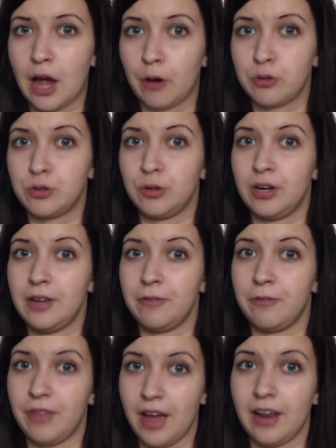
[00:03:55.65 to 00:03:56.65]
how to
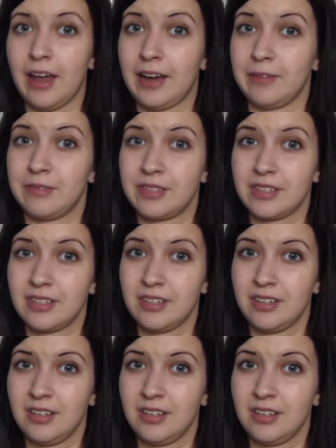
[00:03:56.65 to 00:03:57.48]
live their lives?